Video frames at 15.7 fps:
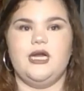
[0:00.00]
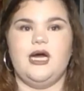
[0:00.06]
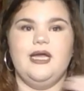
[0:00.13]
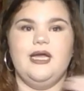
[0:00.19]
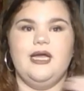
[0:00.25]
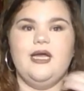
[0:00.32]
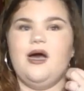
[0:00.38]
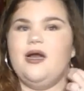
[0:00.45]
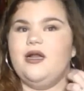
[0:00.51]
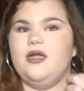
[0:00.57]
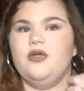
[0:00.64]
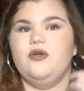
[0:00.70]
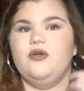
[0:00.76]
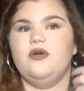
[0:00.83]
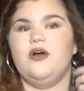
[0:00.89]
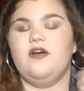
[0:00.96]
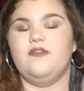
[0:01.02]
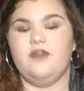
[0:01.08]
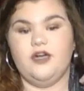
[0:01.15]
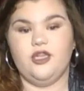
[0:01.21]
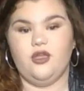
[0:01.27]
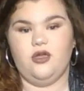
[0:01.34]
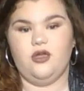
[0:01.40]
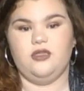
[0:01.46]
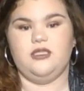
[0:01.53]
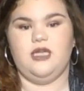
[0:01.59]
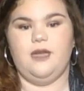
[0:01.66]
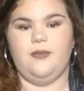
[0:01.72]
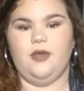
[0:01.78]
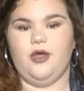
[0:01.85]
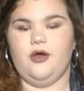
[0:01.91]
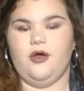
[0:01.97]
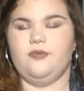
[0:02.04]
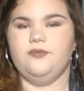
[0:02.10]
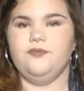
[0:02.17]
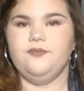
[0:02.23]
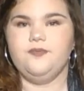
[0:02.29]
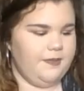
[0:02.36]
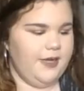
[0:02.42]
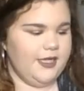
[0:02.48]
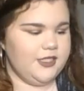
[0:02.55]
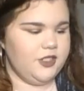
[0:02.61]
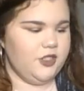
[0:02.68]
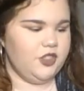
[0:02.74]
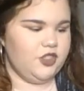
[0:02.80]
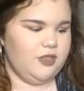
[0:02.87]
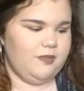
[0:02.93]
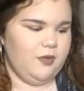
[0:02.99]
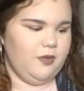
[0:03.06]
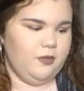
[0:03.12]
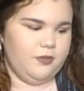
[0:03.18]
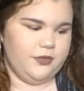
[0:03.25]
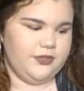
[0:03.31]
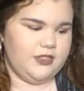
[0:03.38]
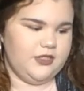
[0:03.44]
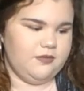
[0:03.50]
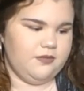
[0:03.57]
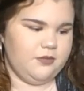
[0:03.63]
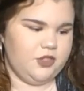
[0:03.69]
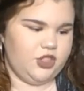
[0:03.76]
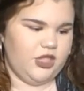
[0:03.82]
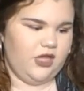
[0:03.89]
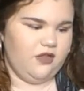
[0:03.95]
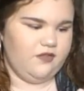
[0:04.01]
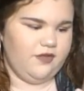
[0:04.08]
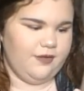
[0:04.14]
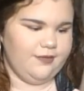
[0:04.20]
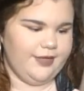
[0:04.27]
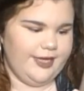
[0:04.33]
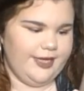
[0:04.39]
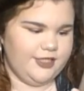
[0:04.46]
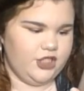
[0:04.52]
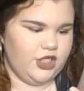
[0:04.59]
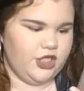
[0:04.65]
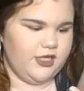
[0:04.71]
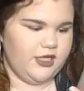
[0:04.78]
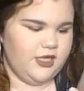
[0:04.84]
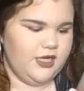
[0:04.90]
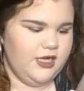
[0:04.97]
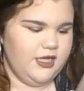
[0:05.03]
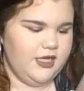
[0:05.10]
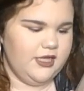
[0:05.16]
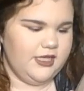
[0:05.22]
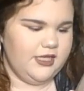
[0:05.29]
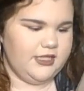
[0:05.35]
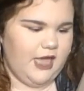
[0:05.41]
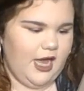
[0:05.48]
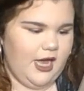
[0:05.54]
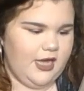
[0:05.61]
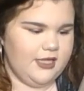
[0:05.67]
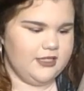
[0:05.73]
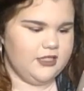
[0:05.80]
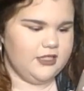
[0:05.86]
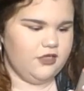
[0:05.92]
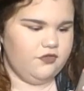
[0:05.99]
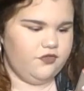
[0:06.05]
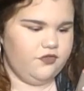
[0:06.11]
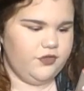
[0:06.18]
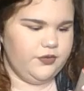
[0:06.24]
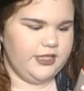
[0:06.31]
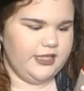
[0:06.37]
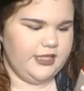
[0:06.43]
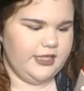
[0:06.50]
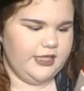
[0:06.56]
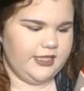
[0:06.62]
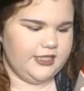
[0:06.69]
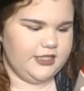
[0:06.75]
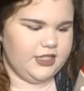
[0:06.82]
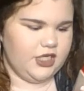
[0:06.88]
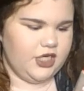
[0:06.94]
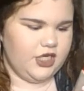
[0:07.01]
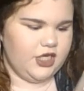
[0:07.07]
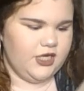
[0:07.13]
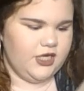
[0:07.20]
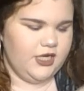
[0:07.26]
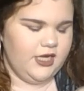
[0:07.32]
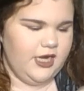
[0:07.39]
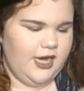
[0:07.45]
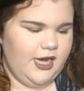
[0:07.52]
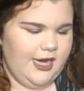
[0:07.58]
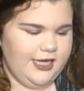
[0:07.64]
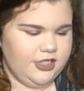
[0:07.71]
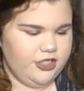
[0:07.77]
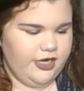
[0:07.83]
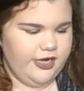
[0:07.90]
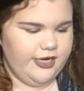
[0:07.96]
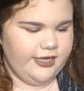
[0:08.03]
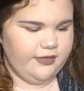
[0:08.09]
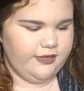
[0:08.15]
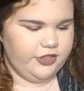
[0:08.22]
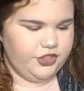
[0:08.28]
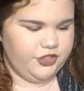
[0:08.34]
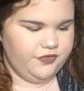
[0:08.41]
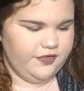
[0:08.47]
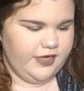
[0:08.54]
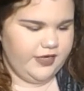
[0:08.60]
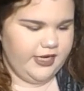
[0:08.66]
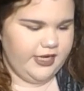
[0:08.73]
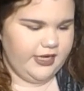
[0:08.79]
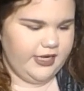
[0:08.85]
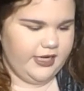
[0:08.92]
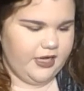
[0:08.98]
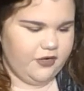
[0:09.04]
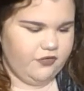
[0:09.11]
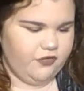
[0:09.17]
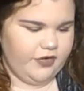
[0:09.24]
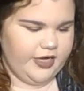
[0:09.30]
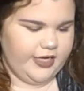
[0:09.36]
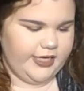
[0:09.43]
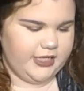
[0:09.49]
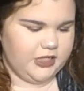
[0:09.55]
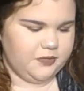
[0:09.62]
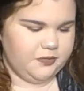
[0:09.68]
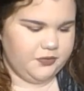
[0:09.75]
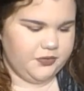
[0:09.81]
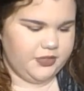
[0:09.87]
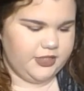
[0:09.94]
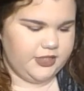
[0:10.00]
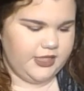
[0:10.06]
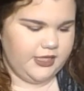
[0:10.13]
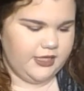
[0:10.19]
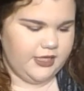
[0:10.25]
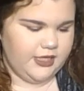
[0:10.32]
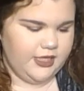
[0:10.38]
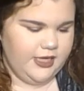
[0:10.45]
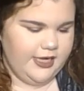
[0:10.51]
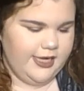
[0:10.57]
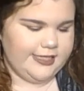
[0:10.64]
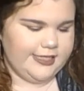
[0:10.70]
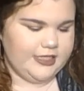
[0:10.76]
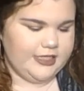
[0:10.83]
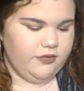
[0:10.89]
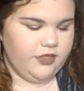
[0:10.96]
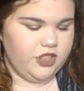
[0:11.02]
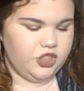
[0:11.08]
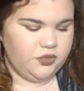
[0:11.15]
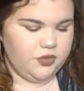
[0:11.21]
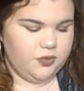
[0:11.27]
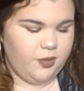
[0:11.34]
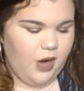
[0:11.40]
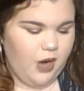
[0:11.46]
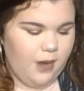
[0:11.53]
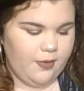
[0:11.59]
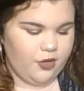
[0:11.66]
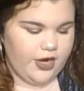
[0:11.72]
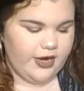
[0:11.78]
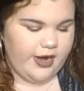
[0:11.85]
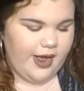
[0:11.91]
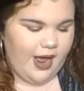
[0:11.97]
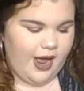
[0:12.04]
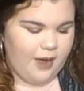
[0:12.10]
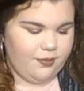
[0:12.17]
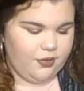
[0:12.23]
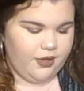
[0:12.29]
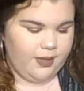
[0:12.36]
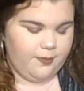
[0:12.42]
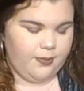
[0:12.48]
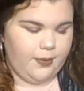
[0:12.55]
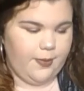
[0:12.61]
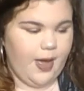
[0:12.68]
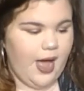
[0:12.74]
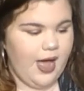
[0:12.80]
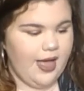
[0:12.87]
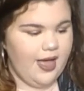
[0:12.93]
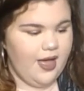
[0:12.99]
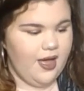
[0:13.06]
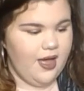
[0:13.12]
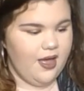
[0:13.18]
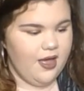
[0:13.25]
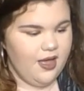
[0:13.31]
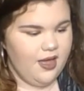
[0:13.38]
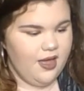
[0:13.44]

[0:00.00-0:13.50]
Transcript: that I got a very long time ago. The Pixel Triple Boost Gel Foundation. This has Fruit Elixir, hydrating, rejuvenating, and radiance boosting. It's enriched with pomegranate, apple, and papaya.